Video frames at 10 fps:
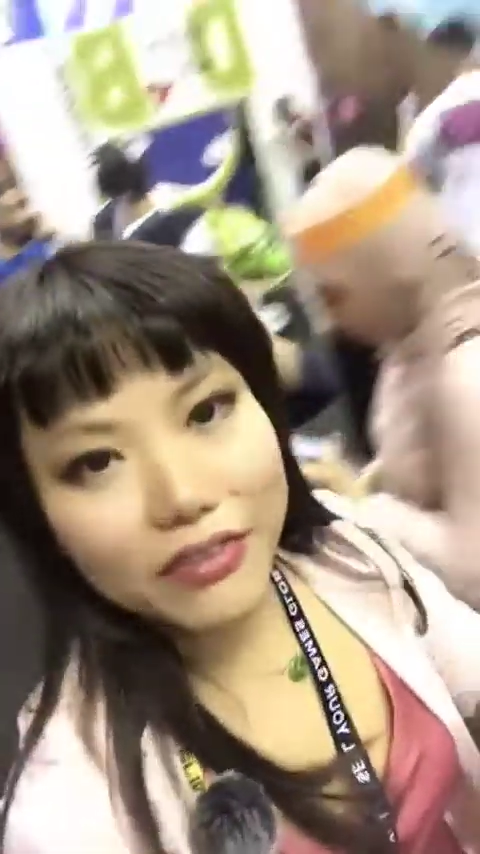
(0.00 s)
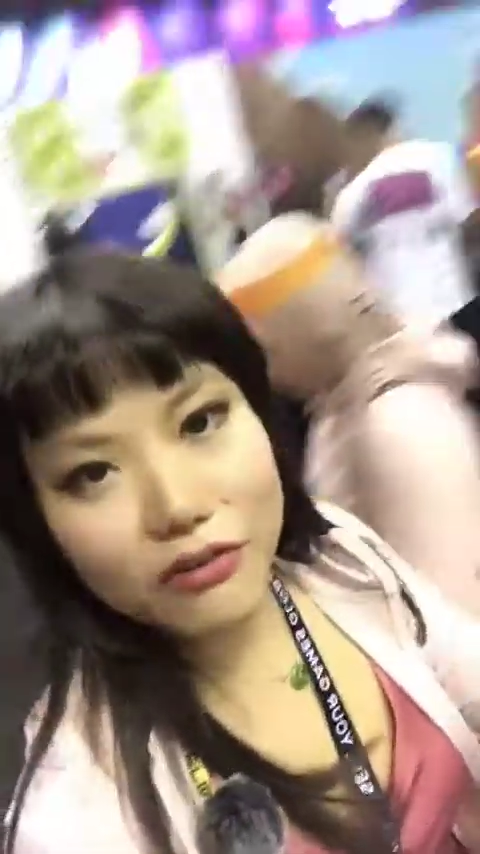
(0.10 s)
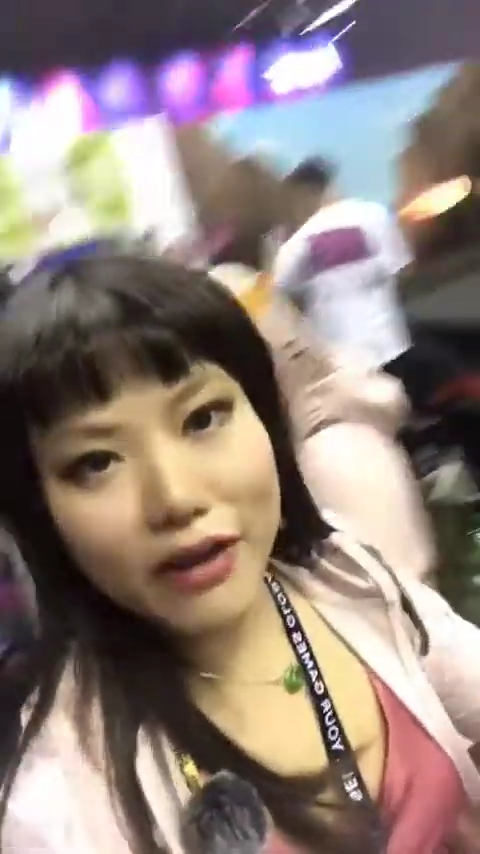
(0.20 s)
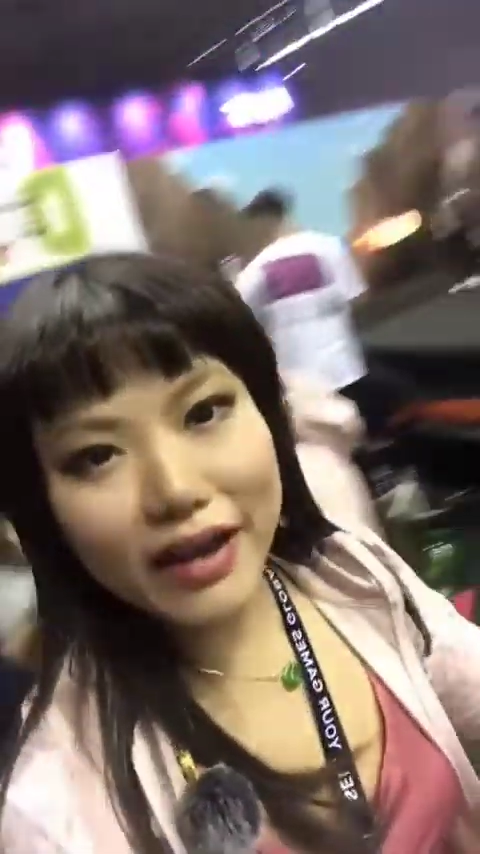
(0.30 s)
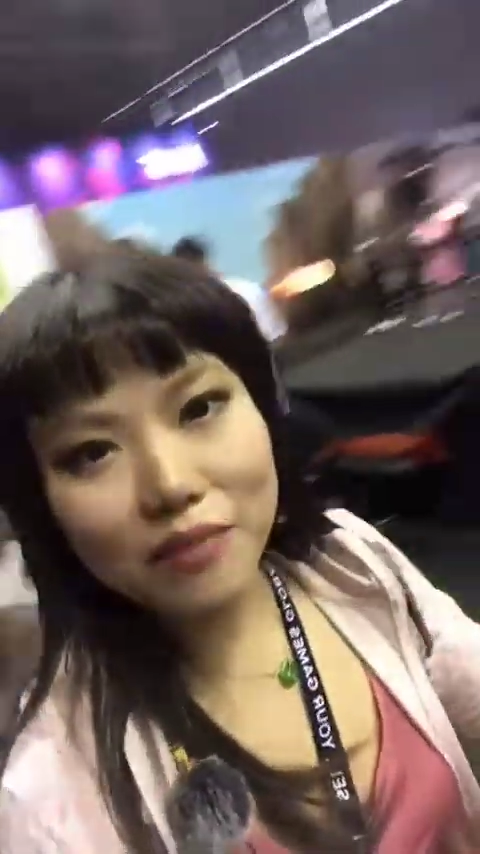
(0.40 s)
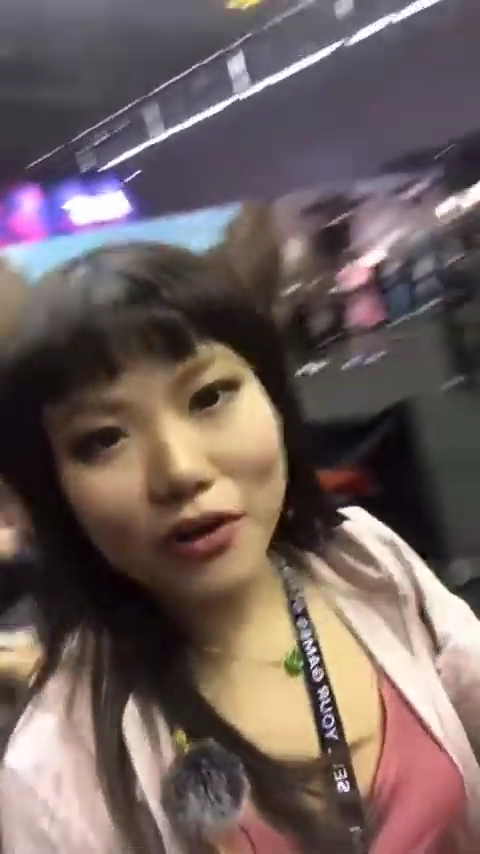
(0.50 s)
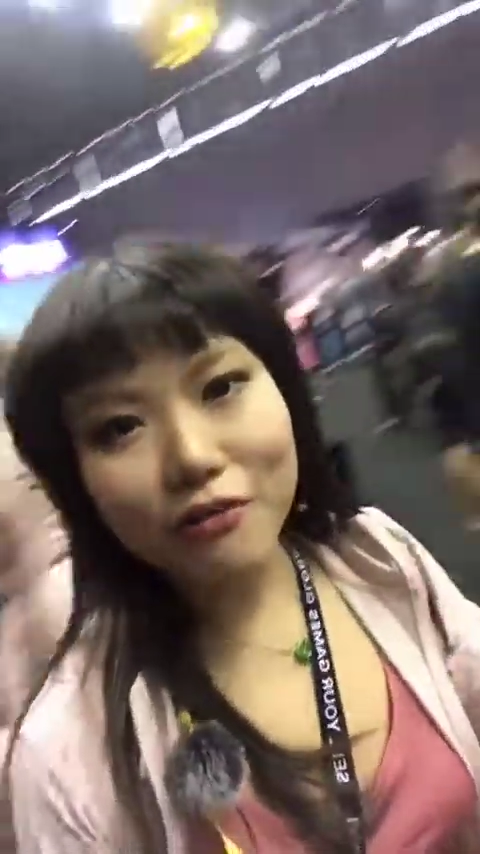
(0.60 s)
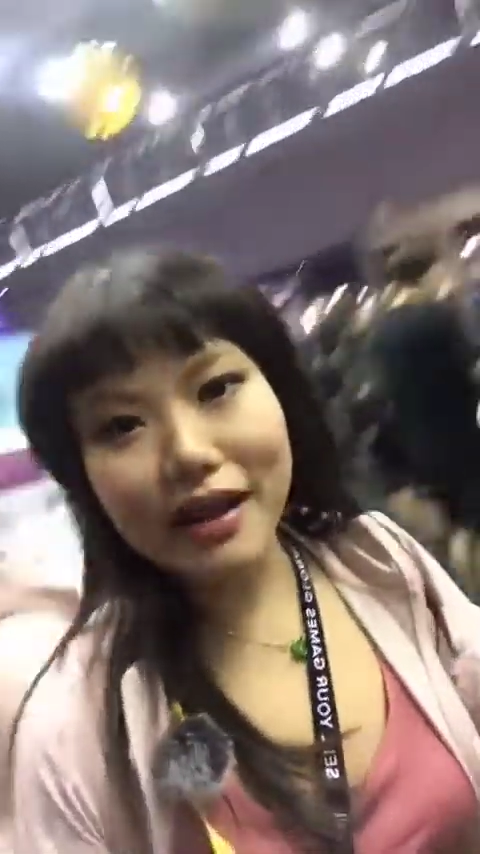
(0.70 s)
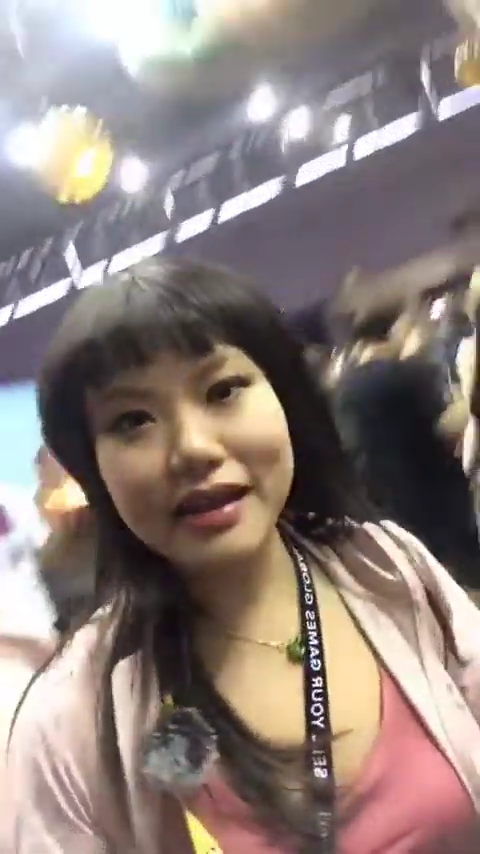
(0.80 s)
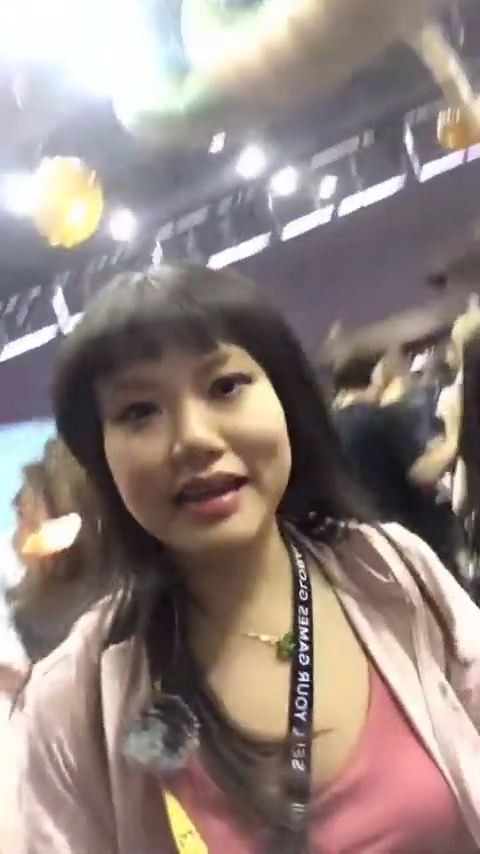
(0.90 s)
their Dragon Ball
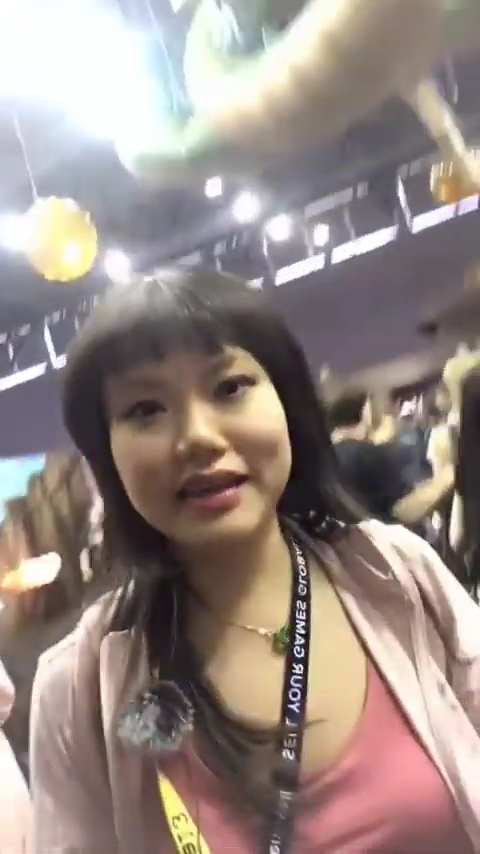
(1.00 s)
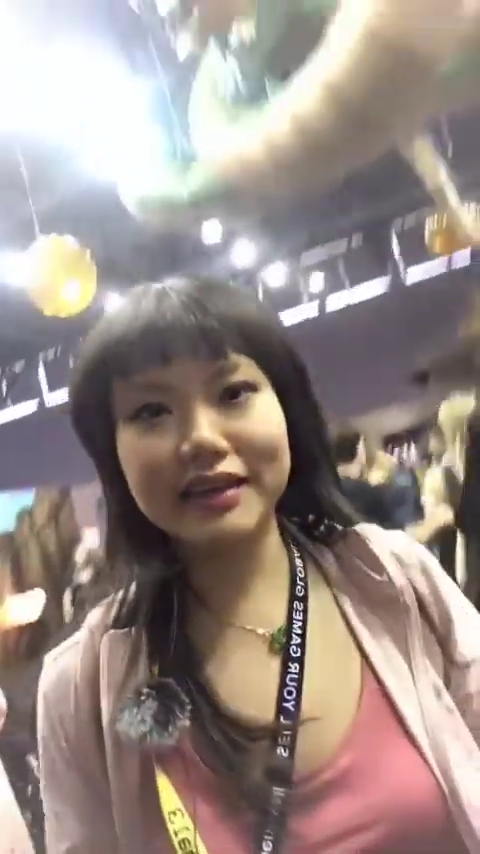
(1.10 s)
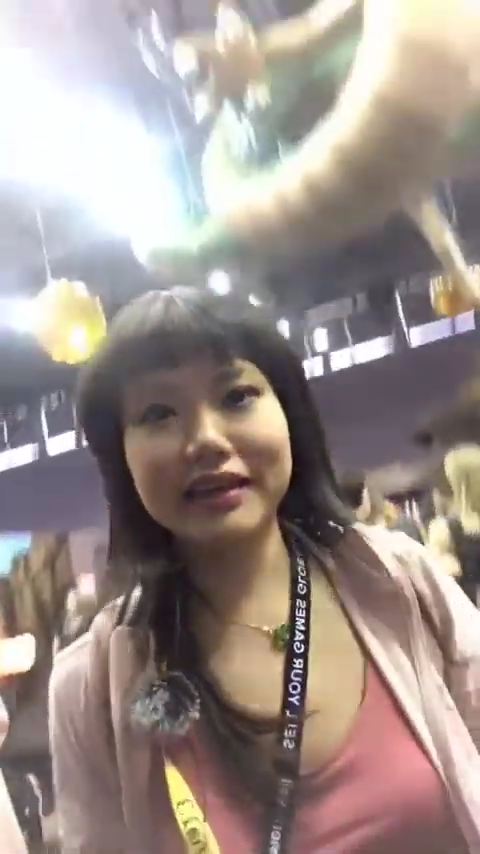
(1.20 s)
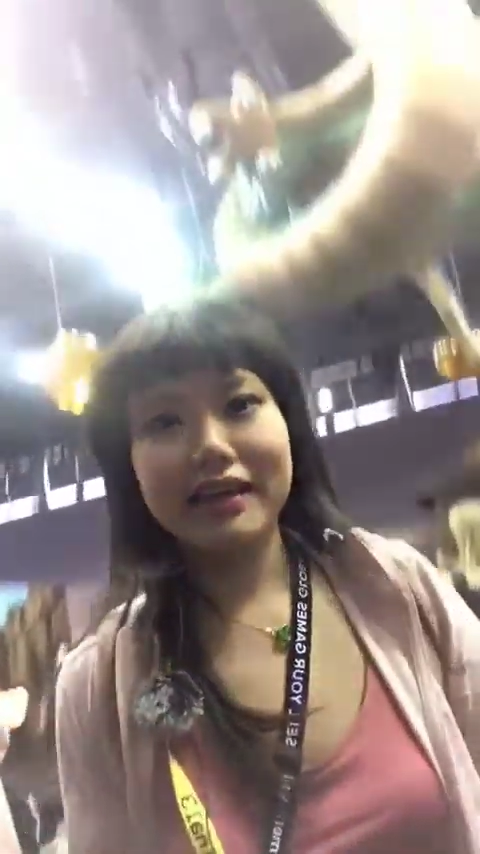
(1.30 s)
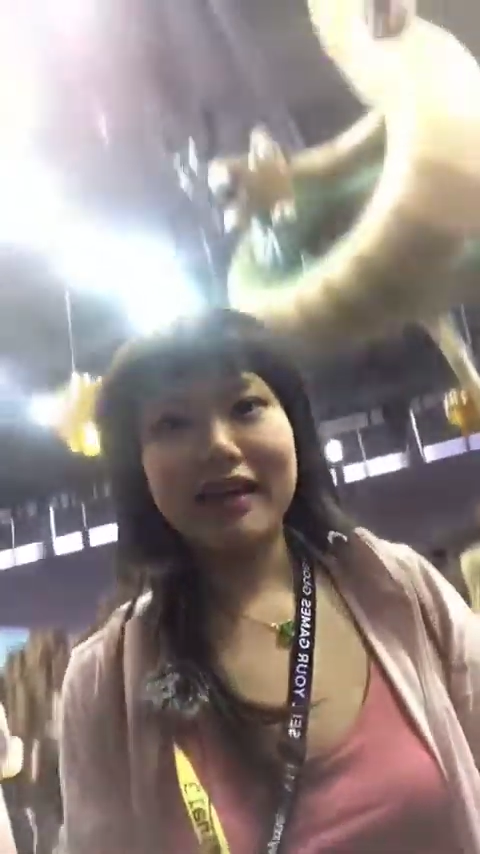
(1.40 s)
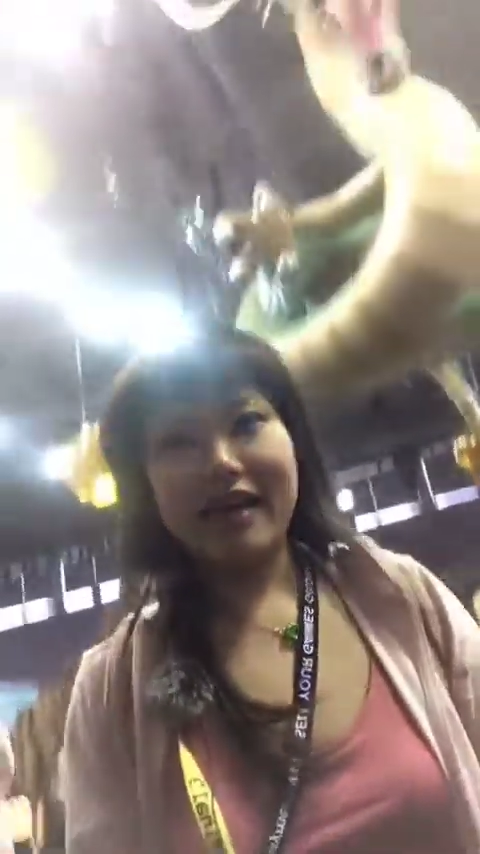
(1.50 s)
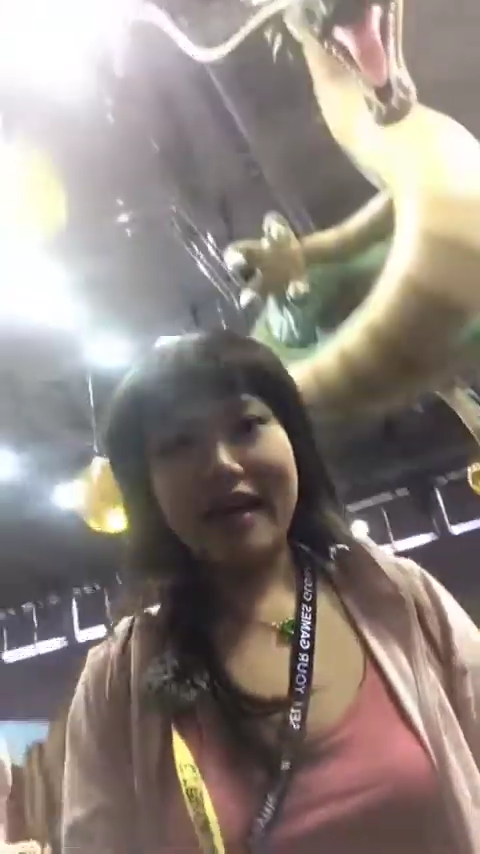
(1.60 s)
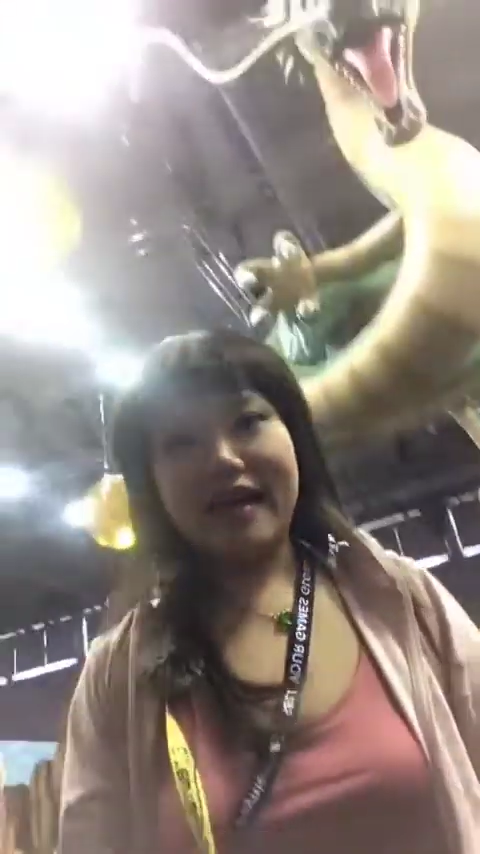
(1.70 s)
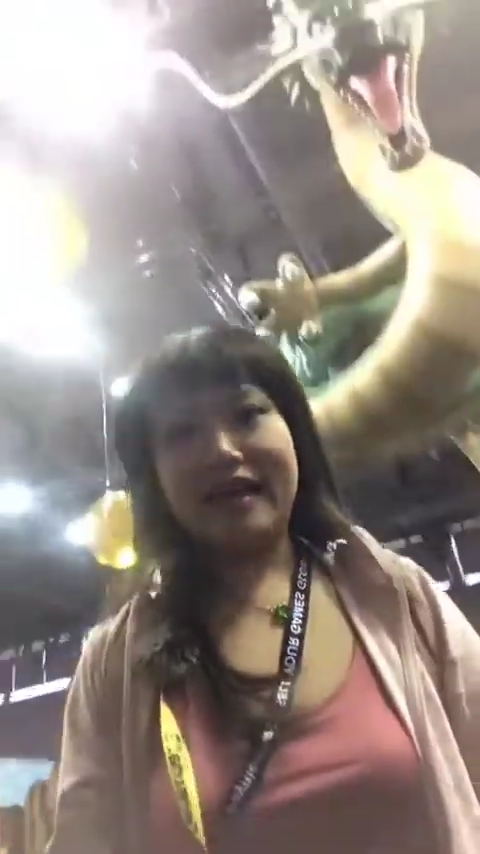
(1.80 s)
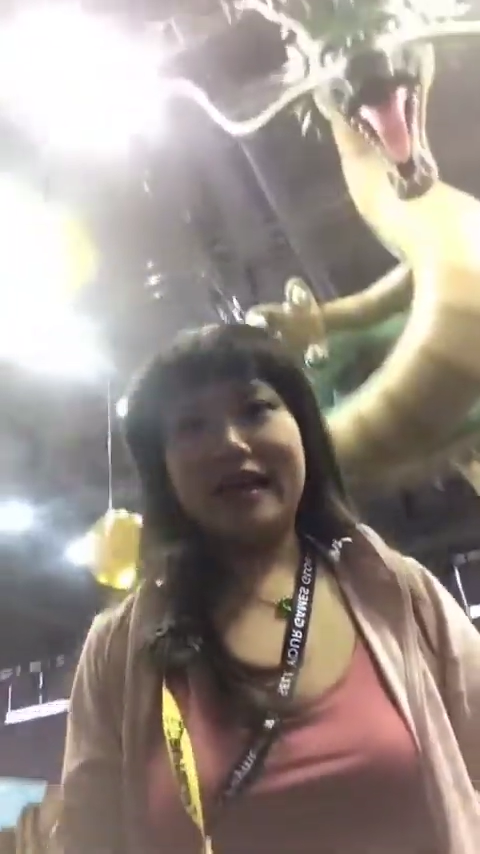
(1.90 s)
rally
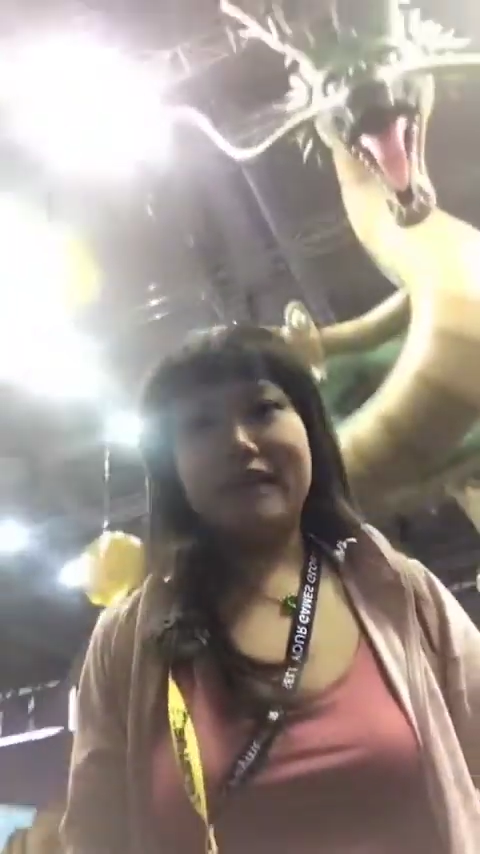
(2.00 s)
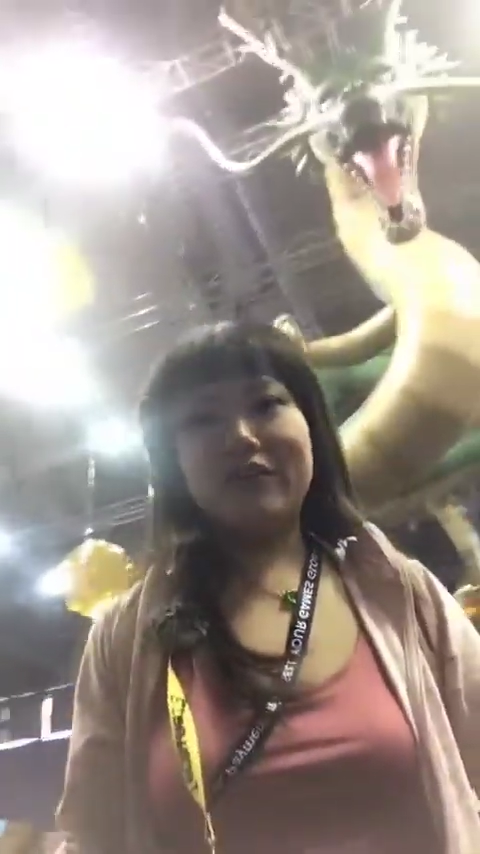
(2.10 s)
and on